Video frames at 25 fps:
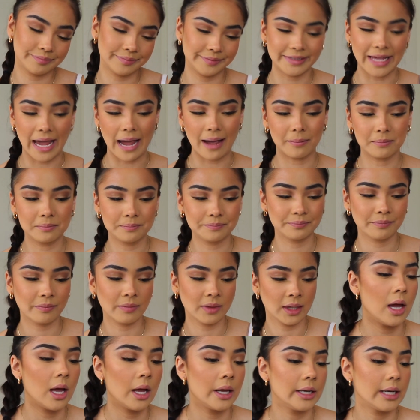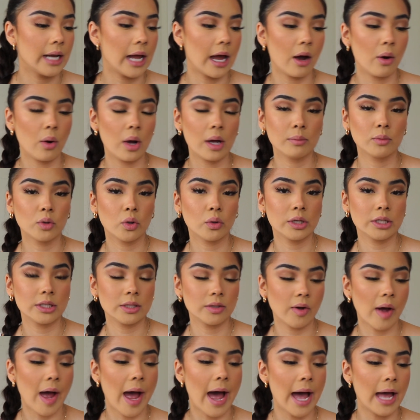Yeah. Now I'm going
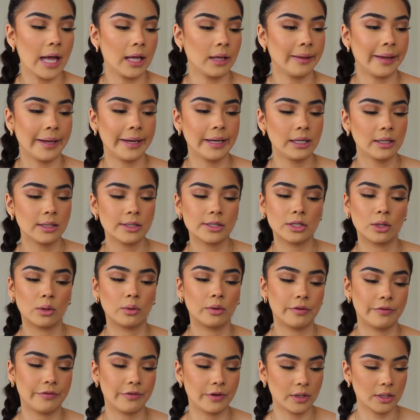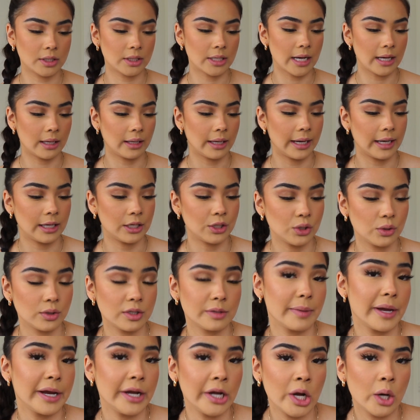to highlight. So the first highlight I do
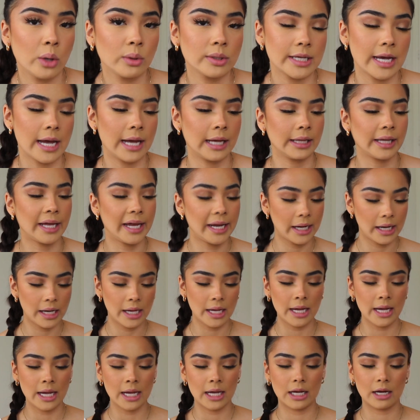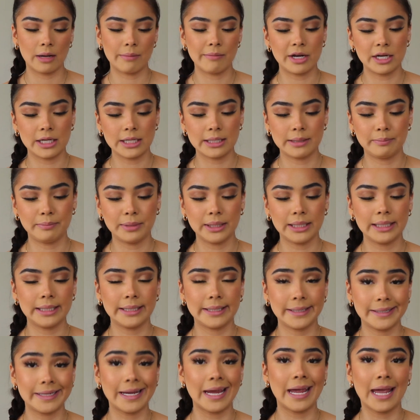is my nose highlight. I'm going to
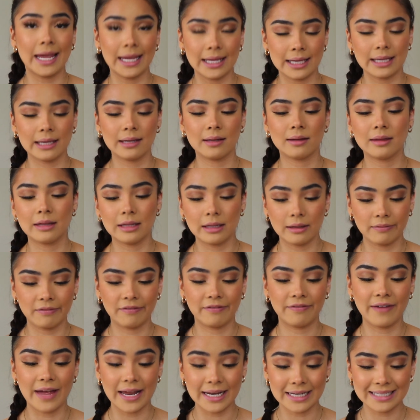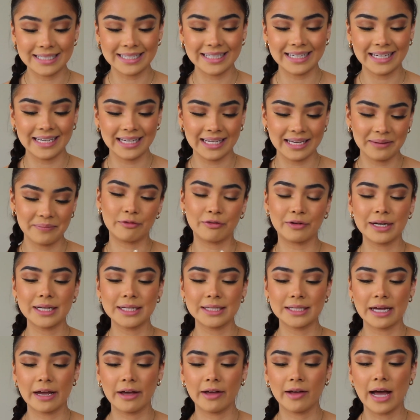be taking the Fenty
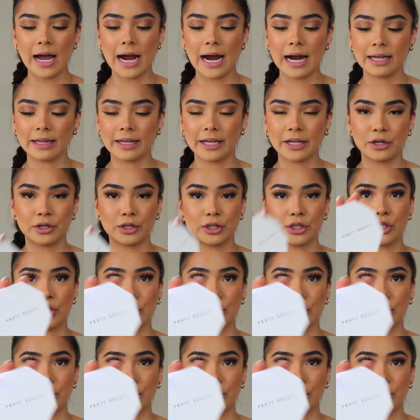Freestyle Highlighter